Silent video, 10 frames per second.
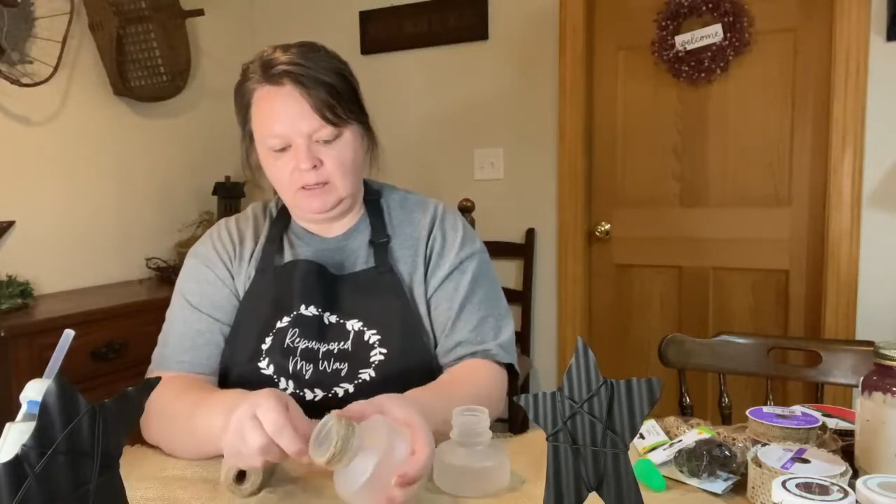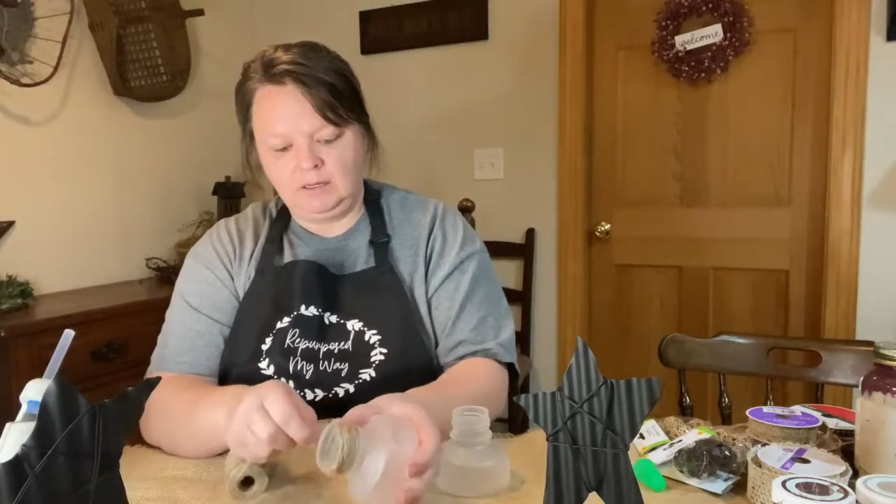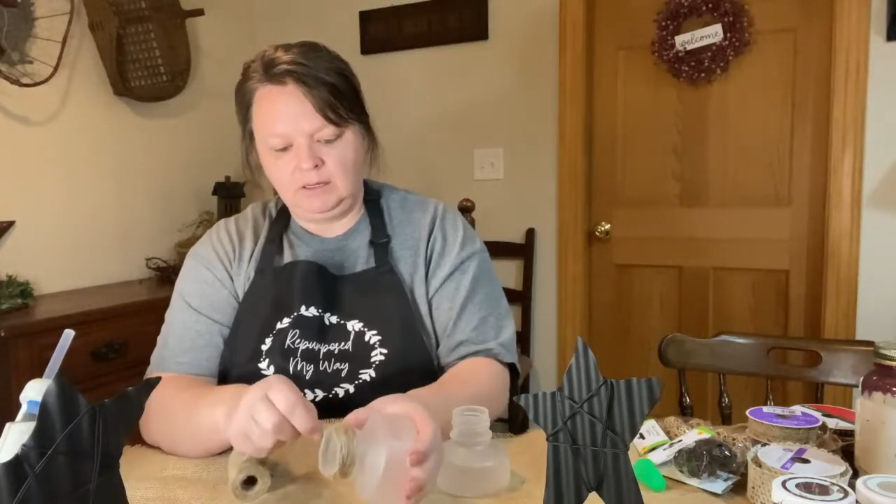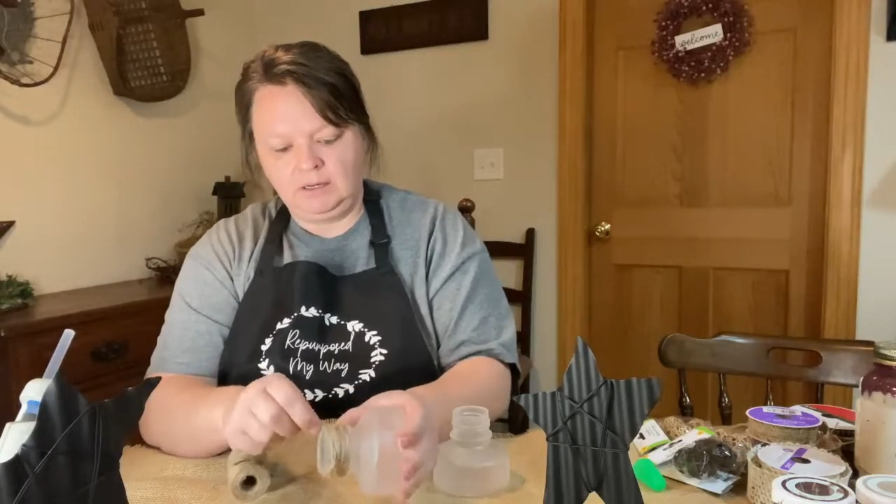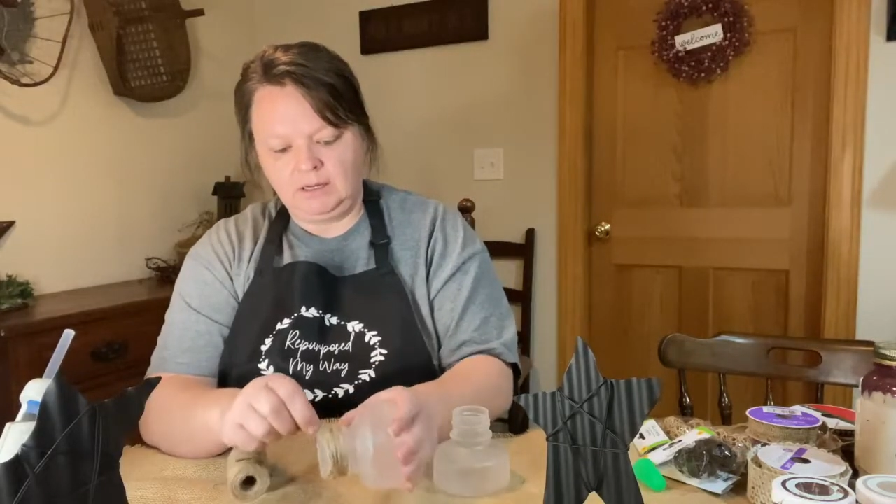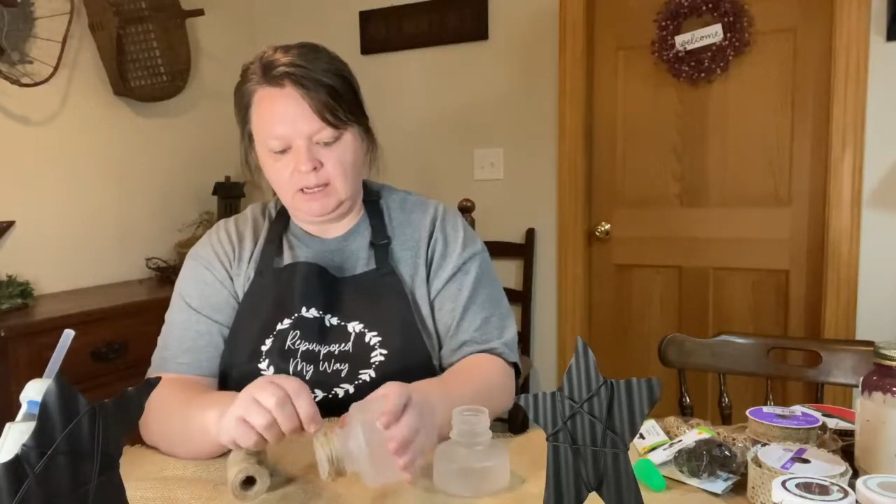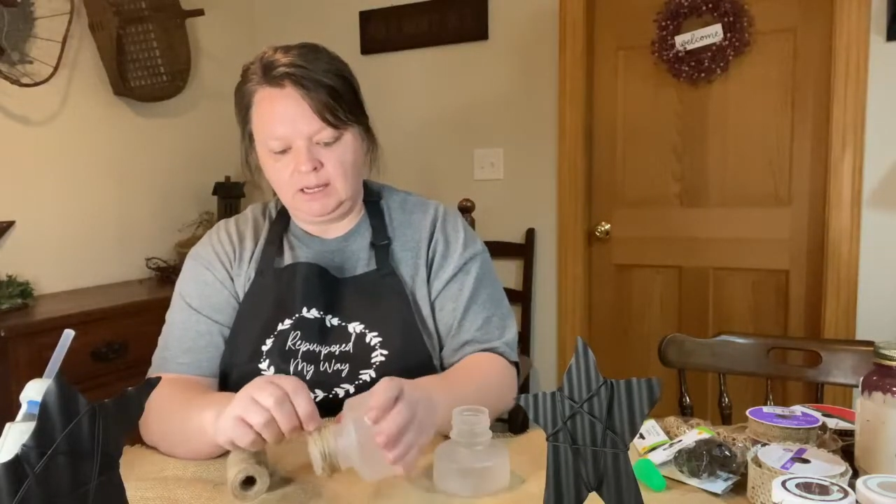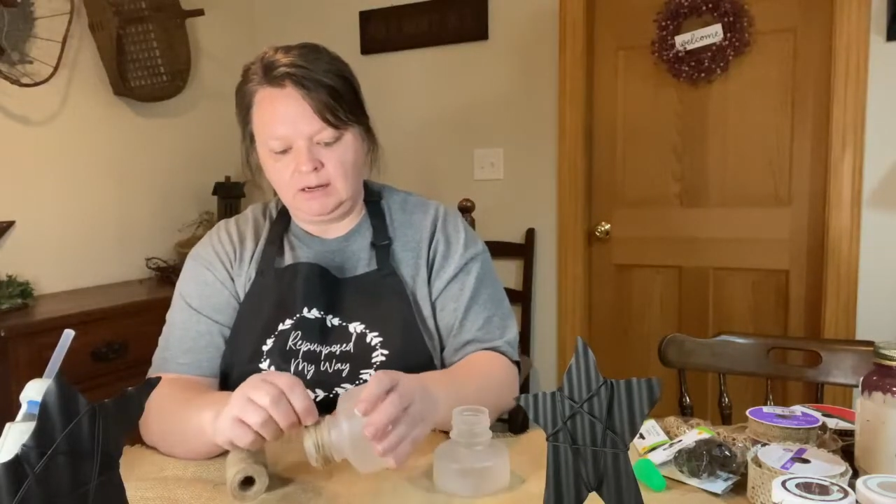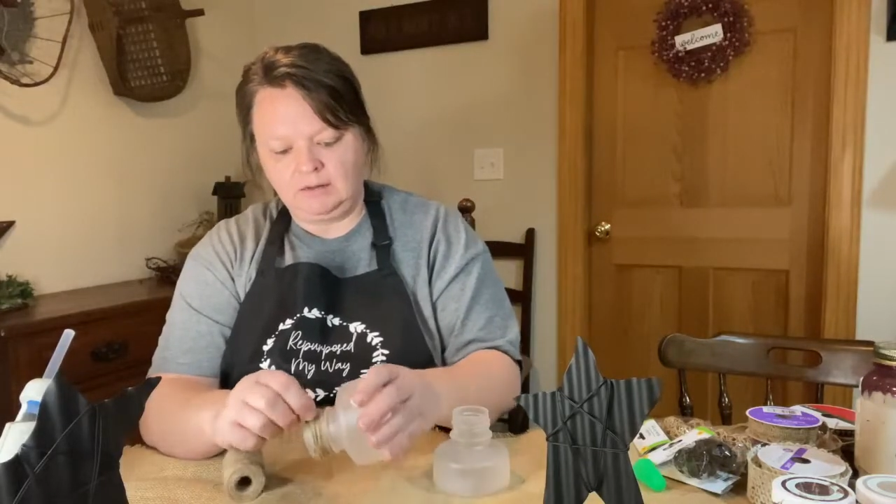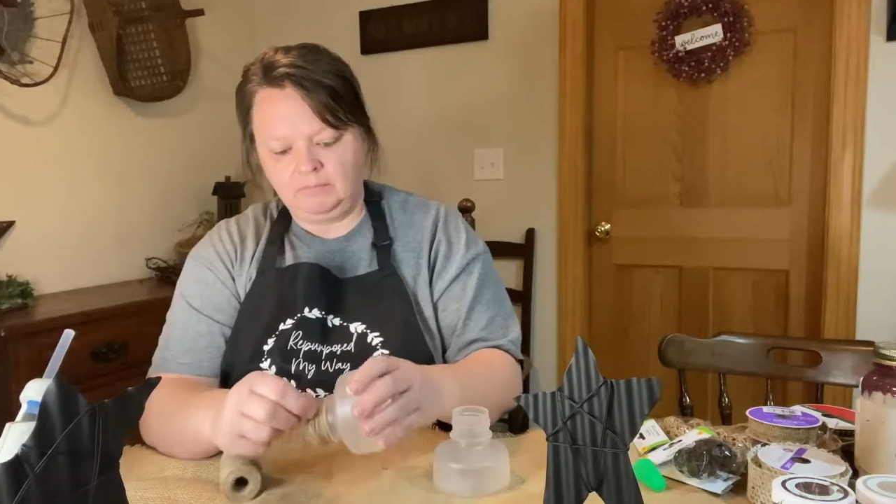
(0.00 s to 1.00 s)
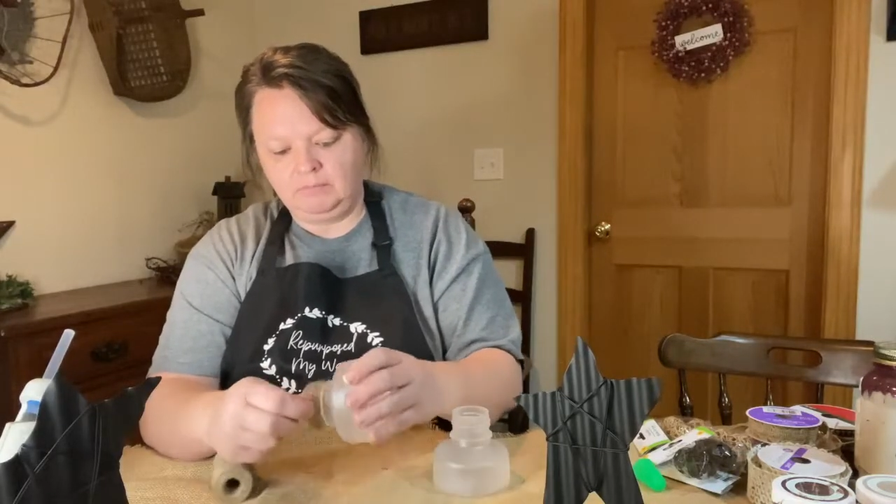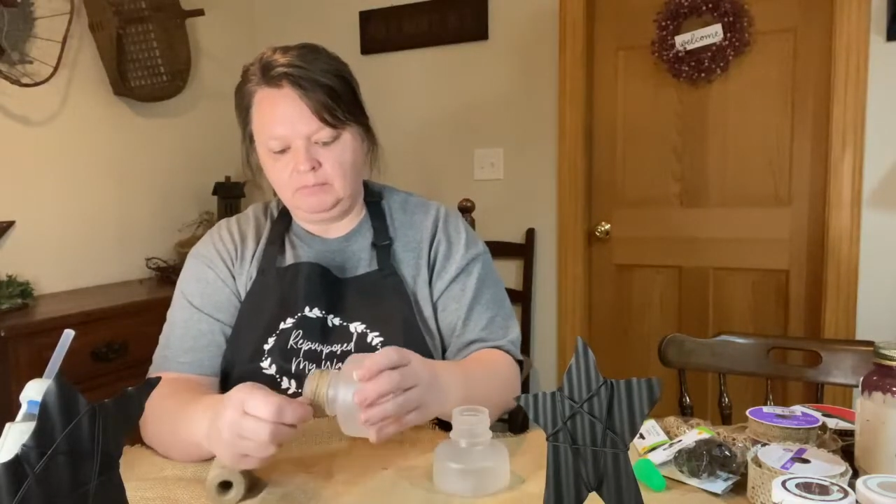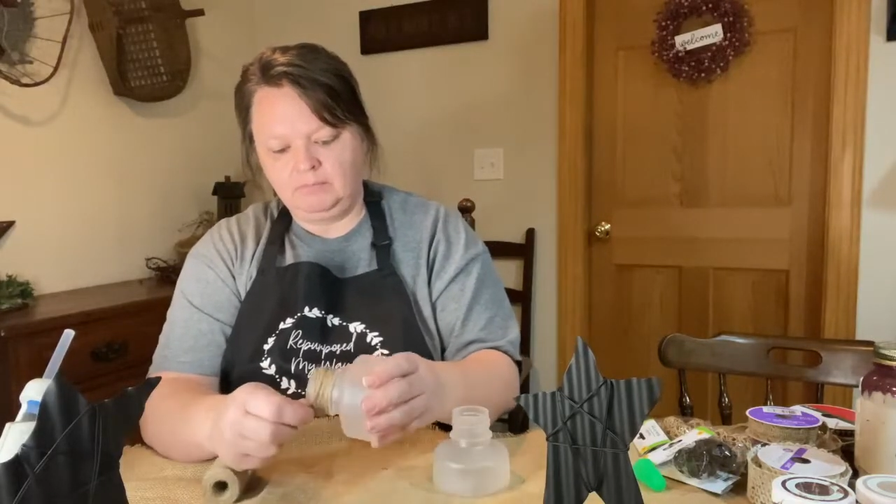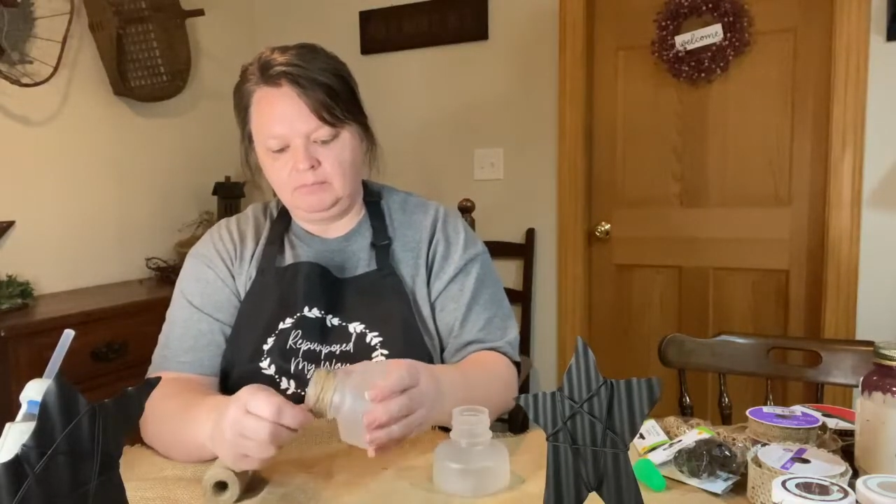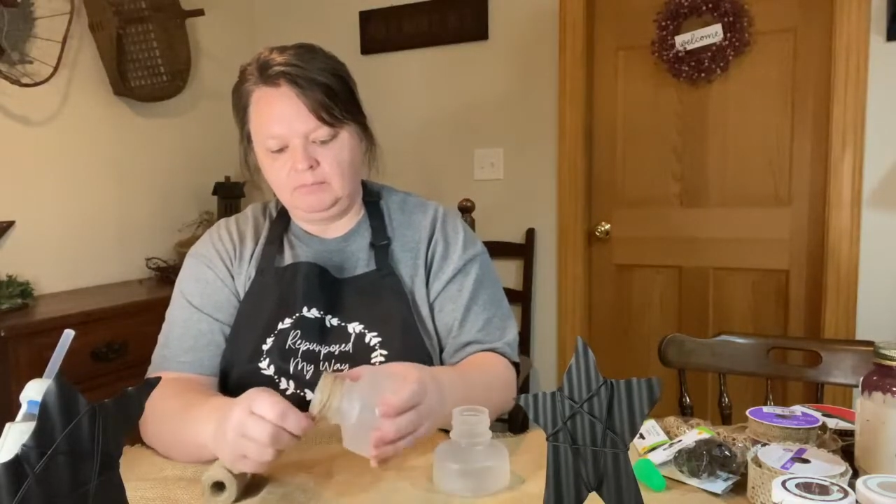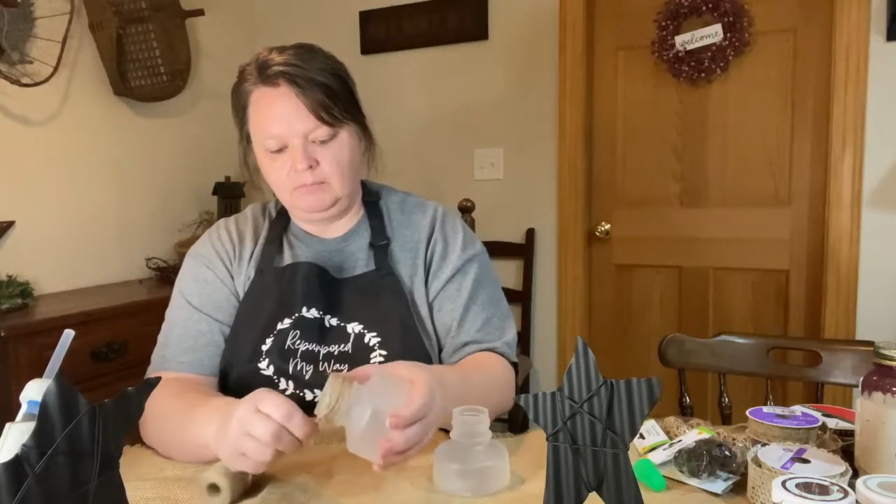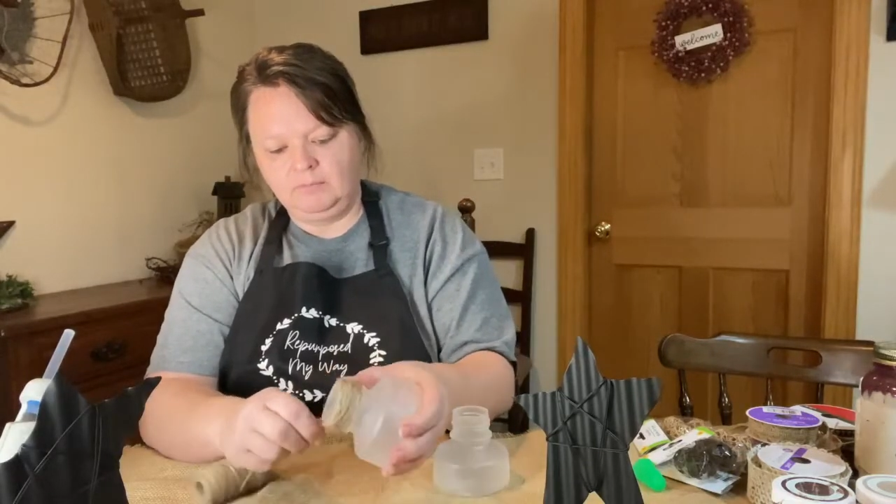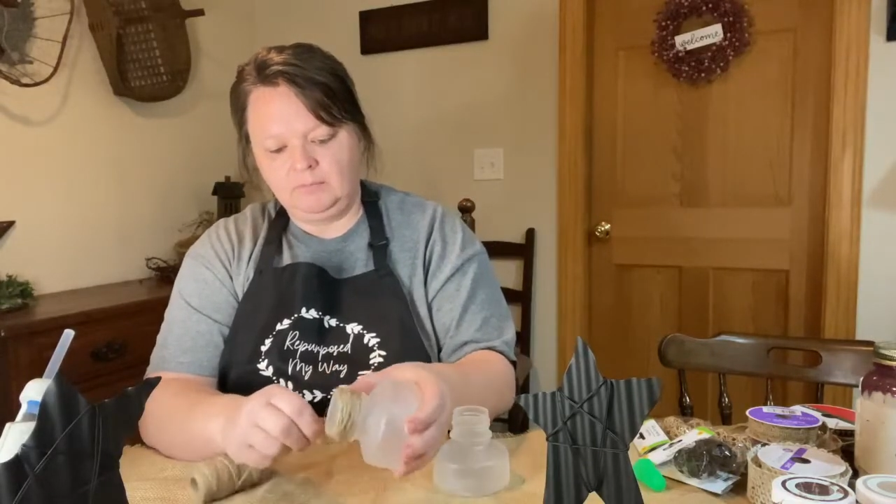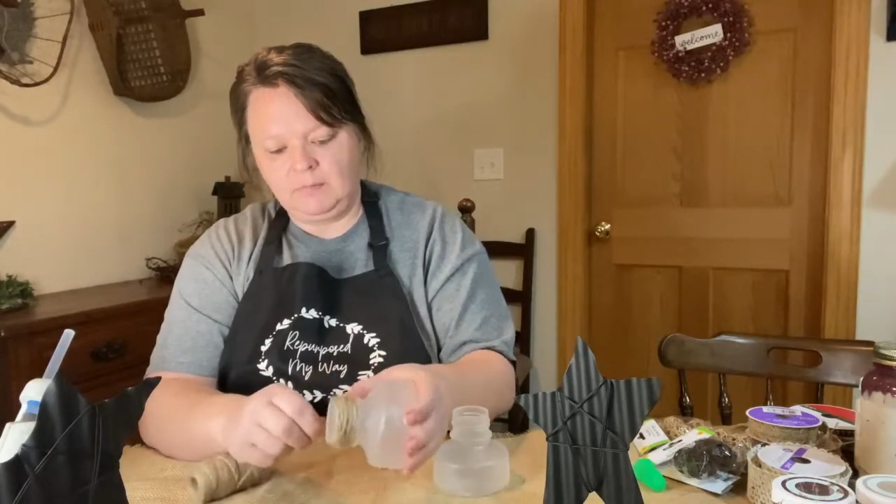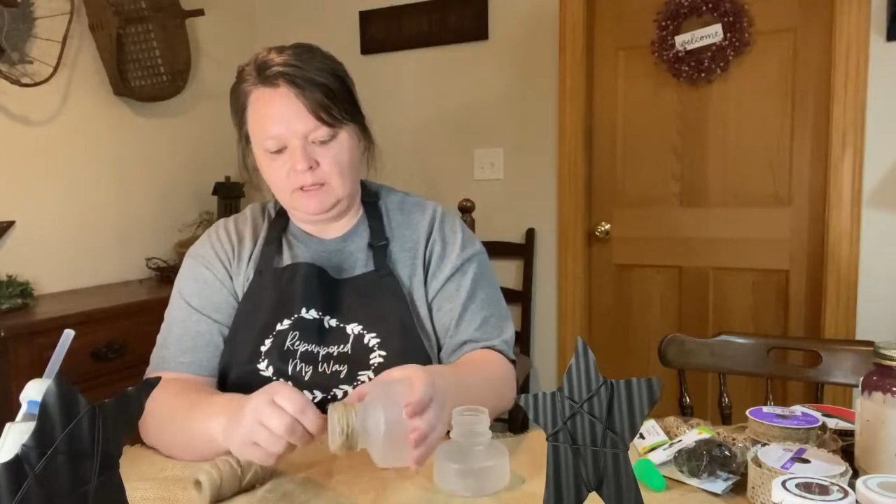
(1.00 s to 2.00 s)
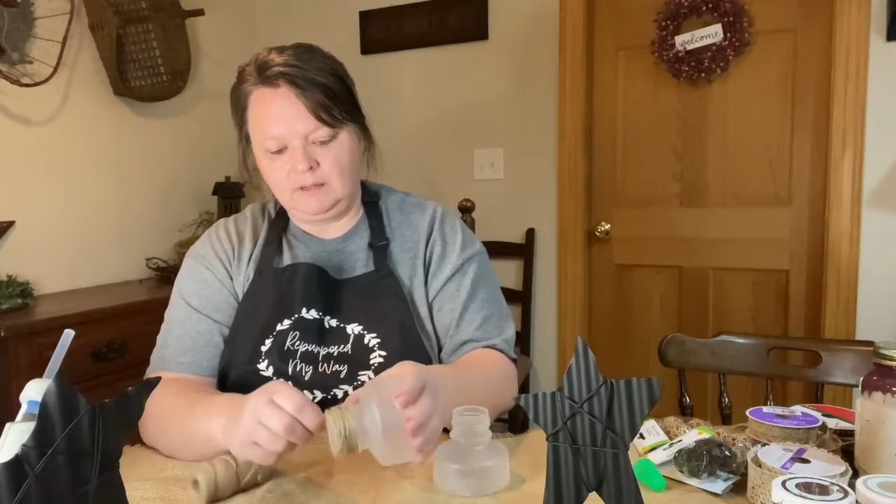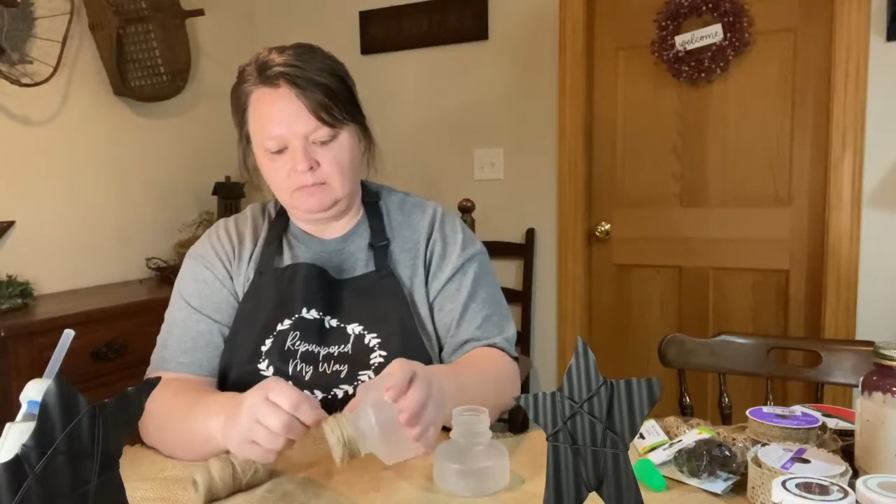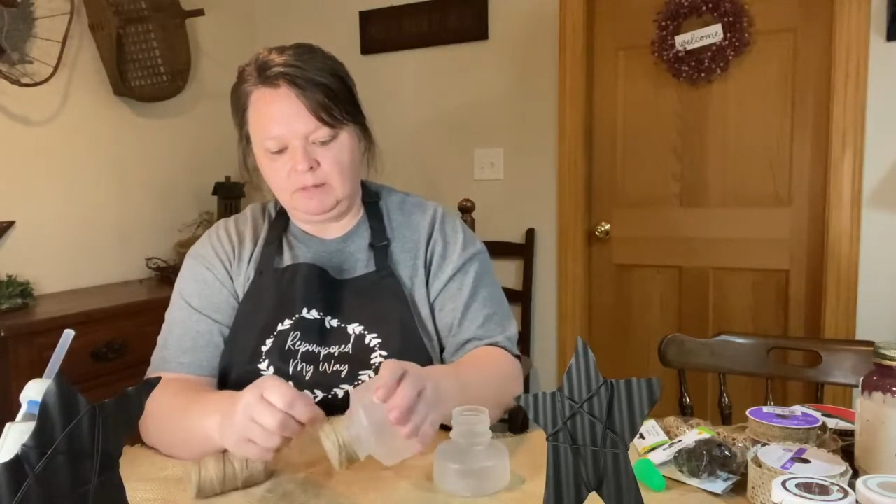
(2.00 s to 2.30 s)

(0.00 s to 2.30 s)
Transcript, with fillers: You, I gotta, um,